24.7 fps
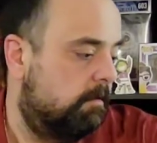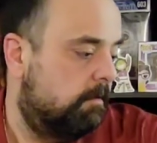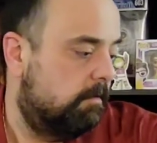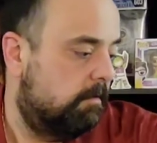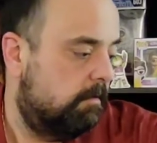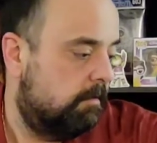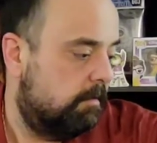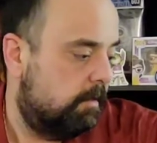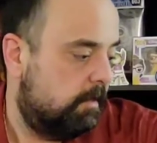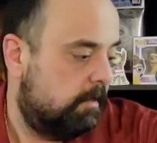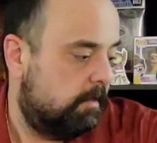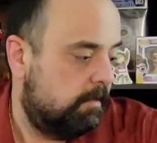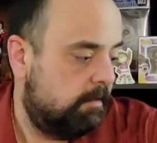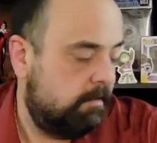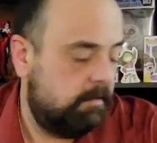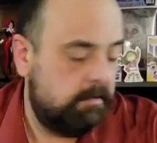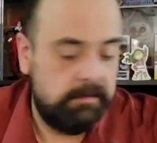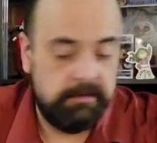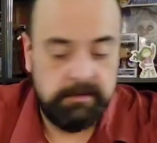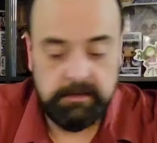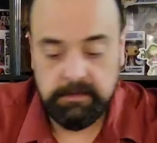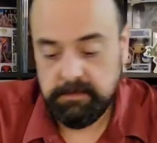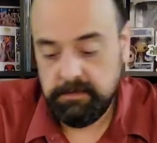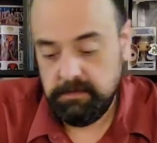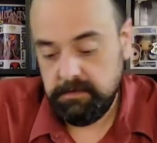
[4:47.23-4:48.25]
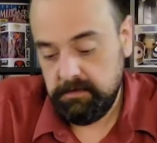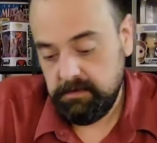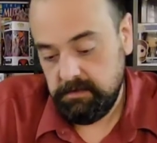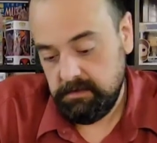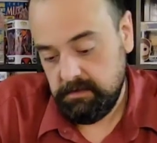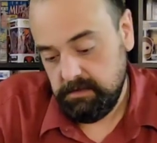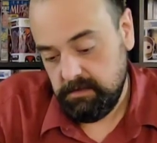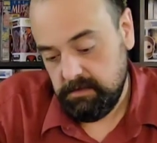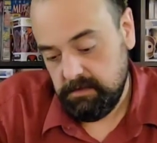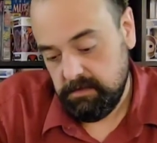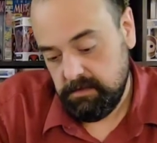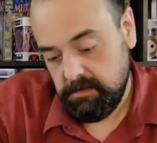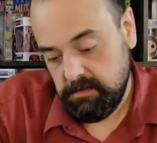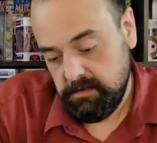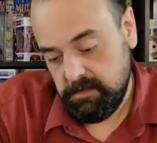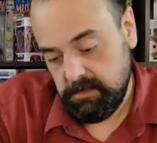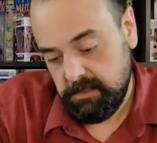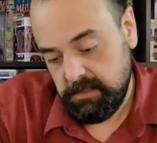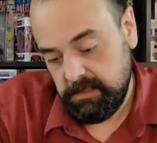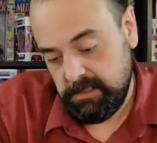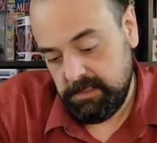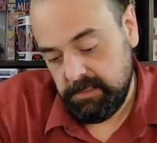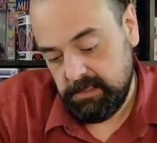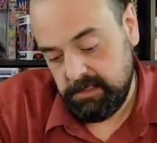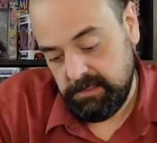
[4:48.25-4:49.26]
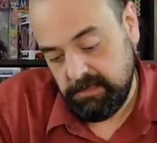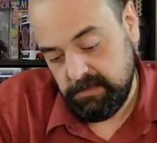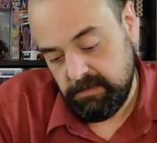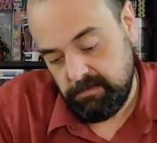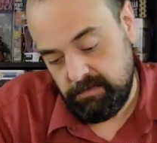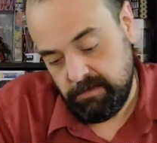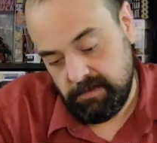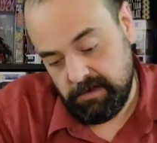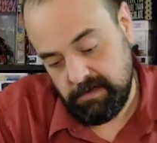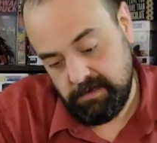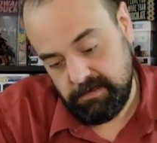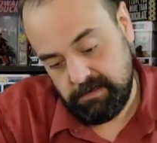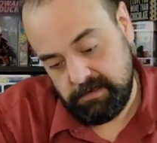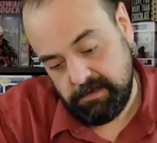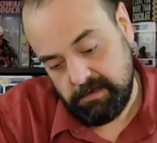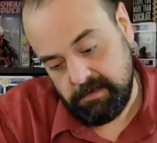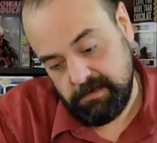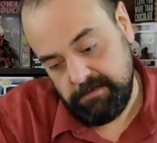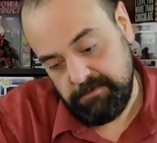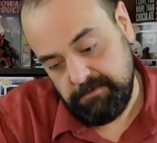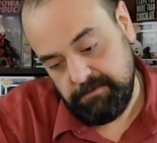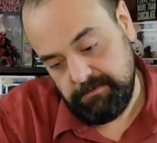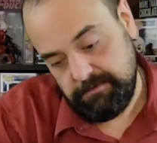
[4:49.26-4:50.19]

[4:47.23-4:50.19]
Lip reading: That is an unknown art card.